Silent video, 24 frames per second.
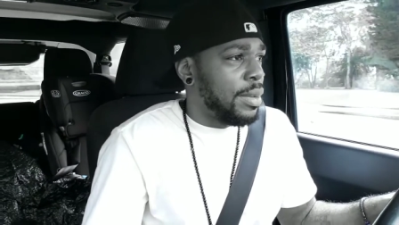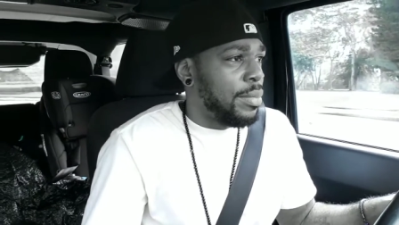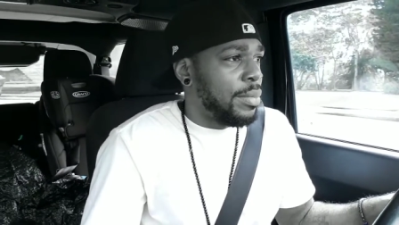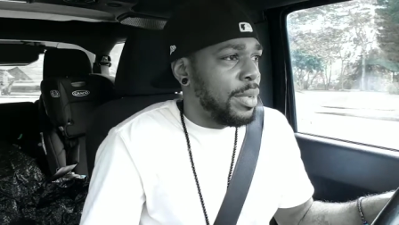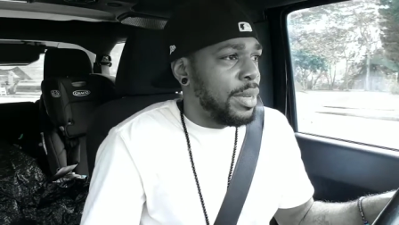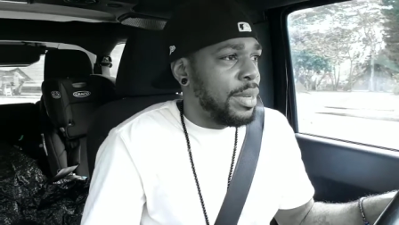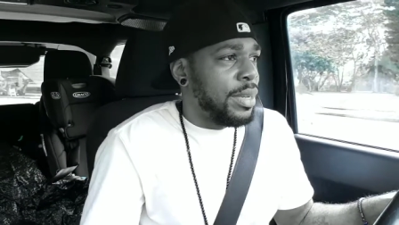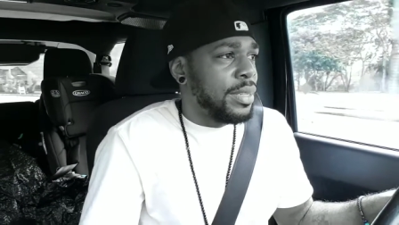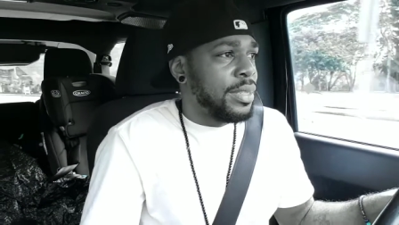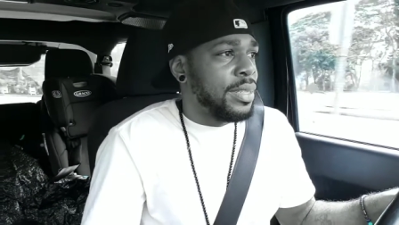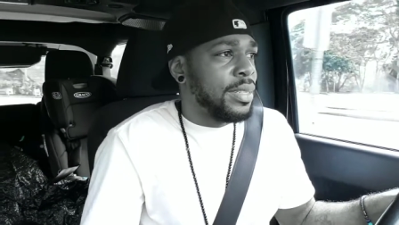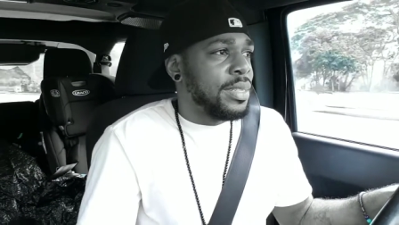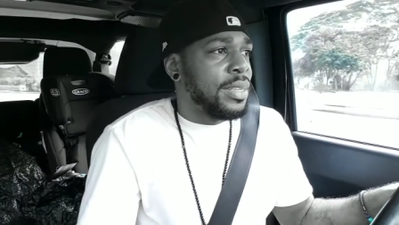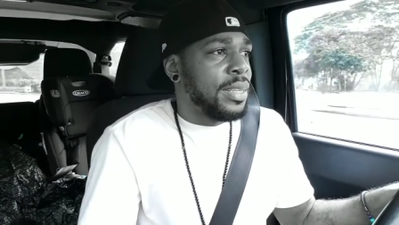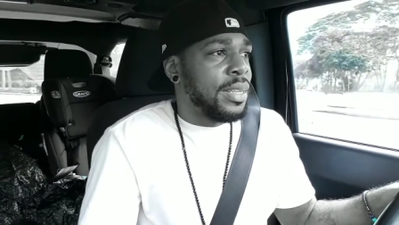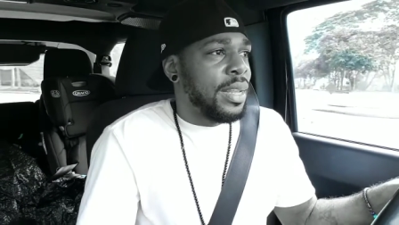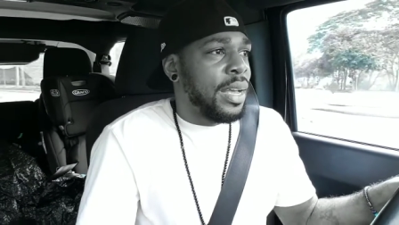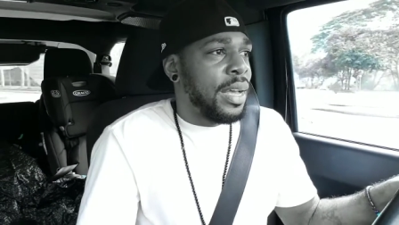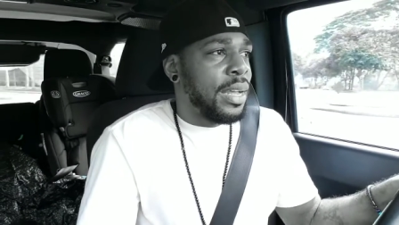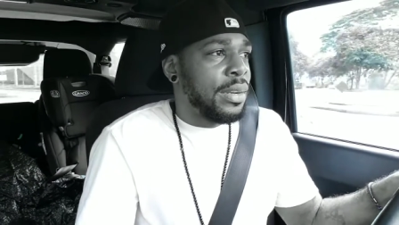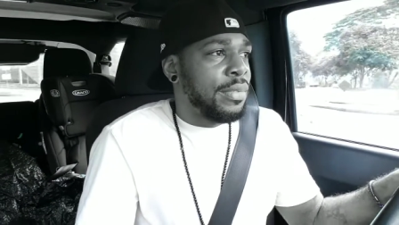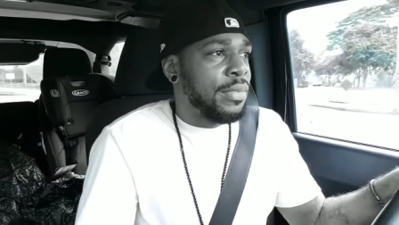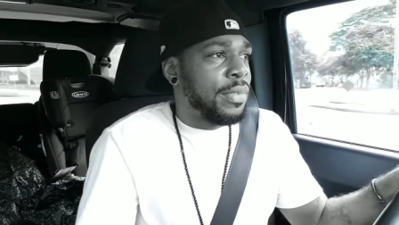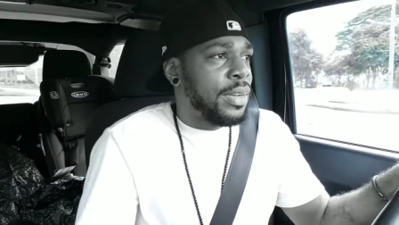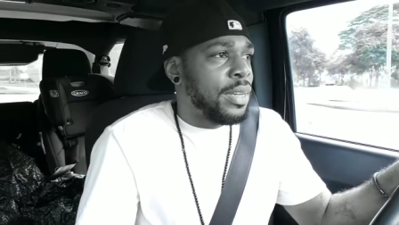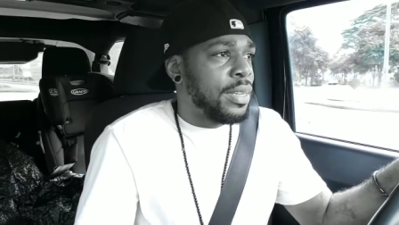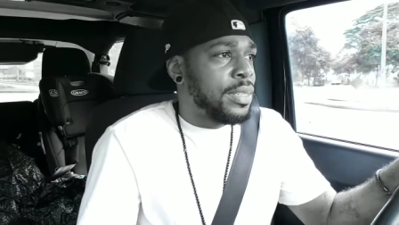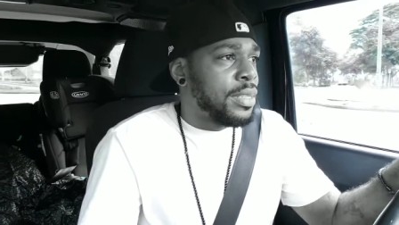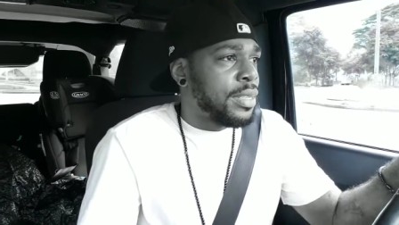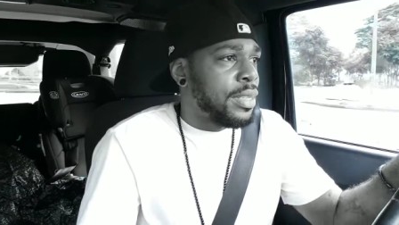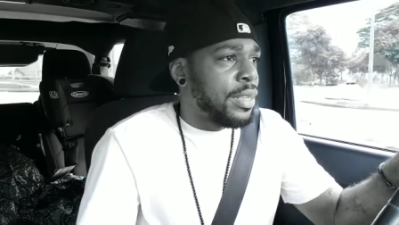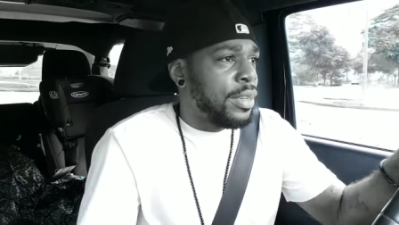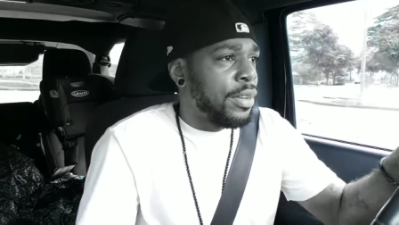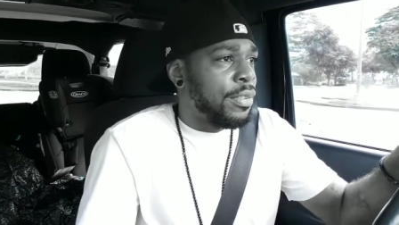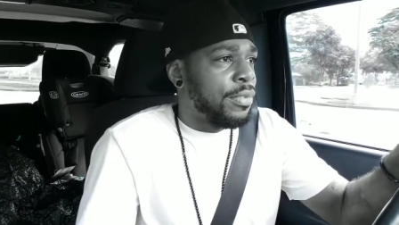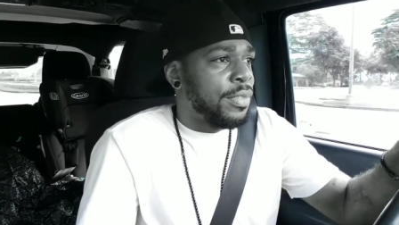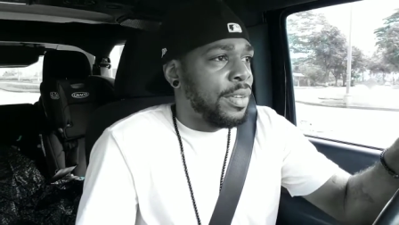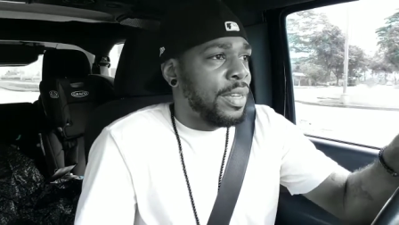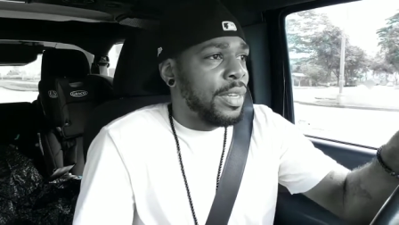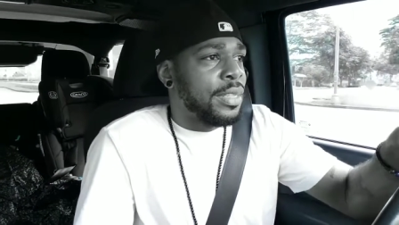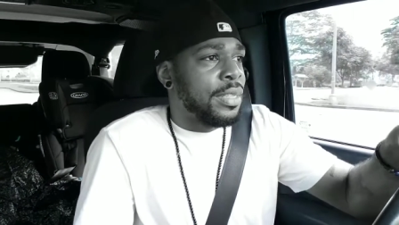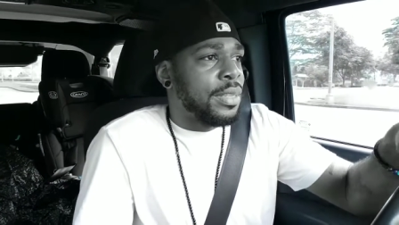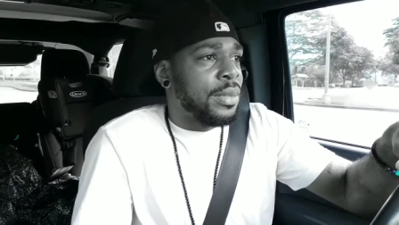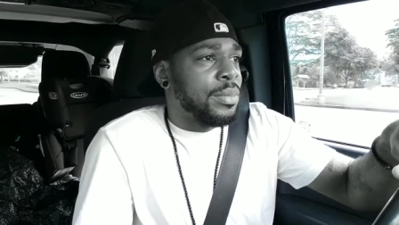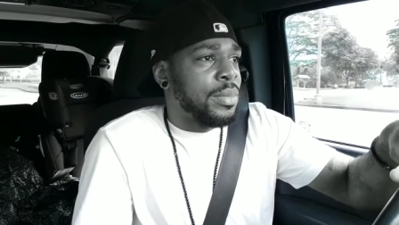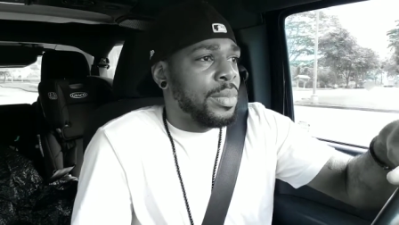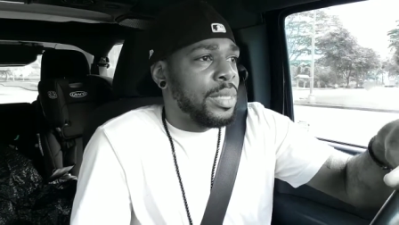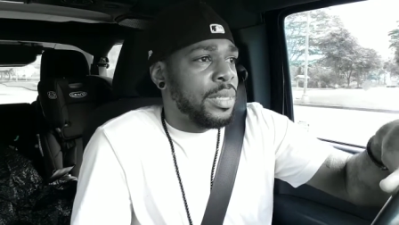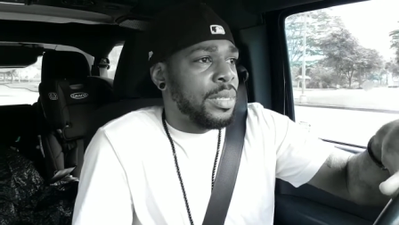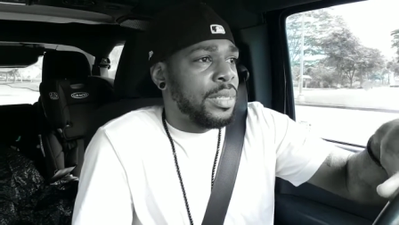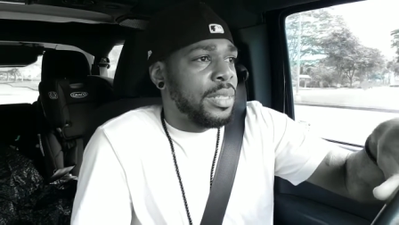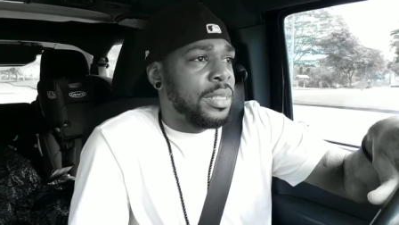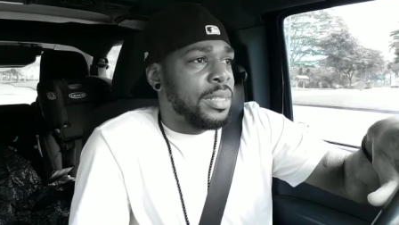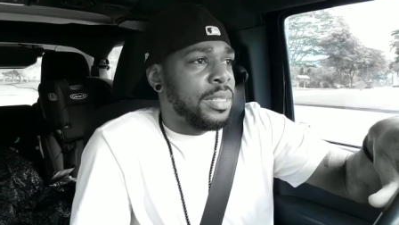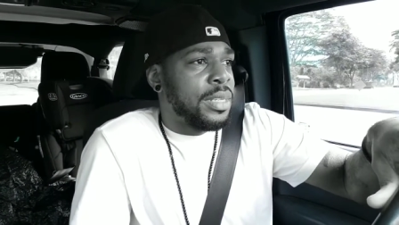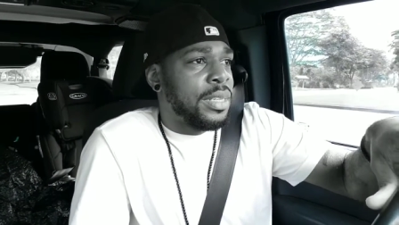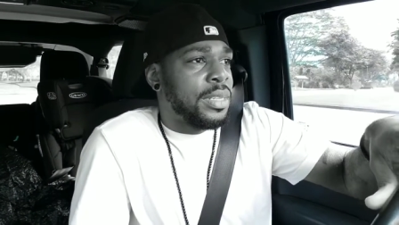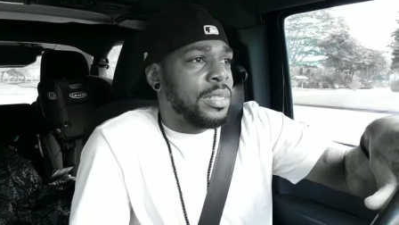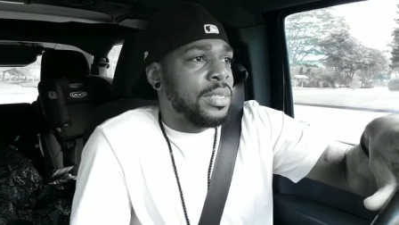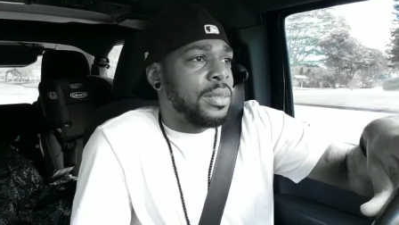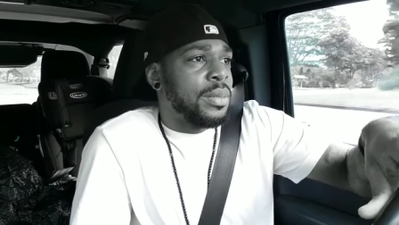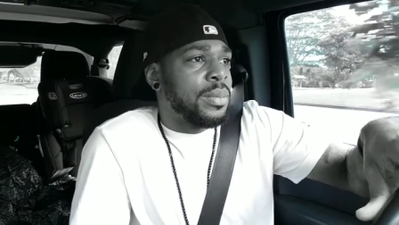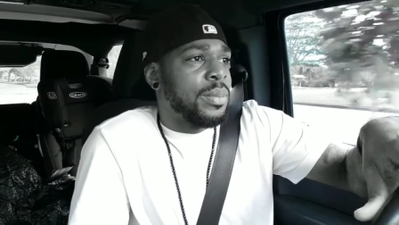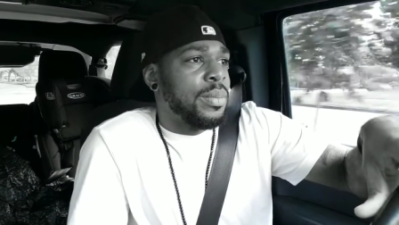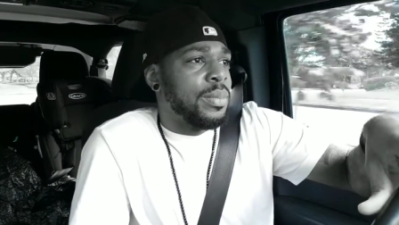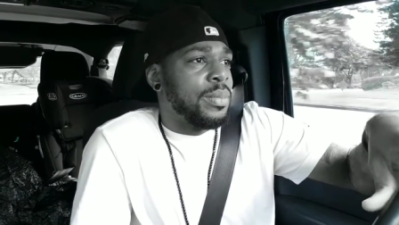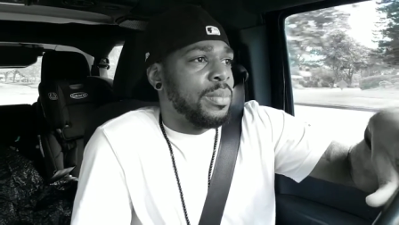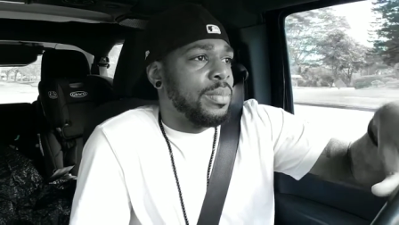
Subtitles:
Because it's a lot of us still victim to the system.